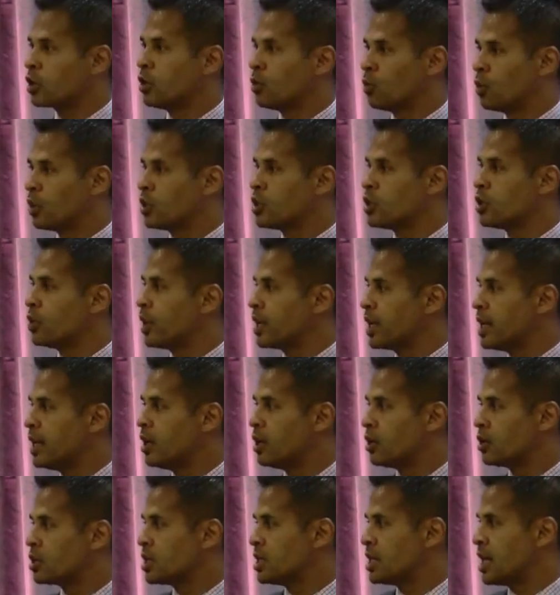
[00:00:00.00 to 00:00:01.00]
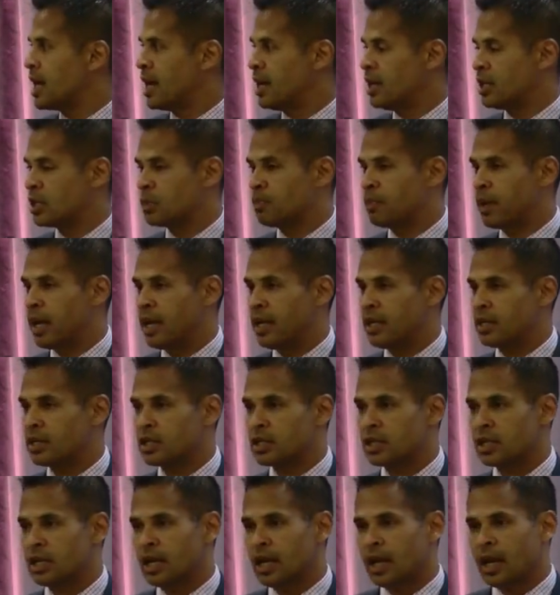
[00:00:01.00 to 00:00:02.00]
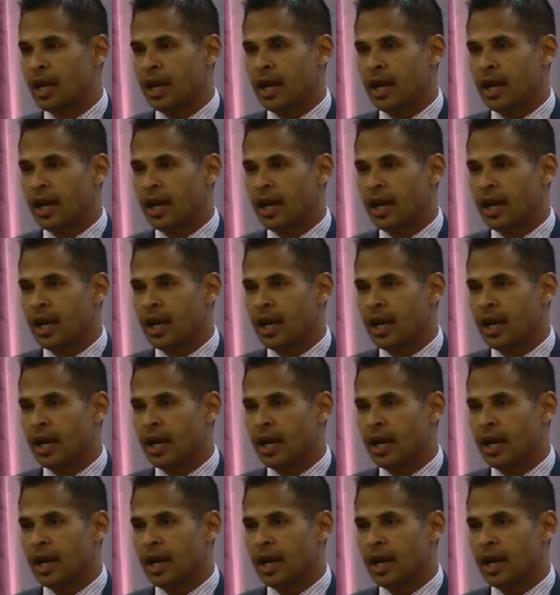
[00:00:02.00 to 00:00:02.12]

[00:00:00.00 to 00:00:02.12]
that we're doing here today is based.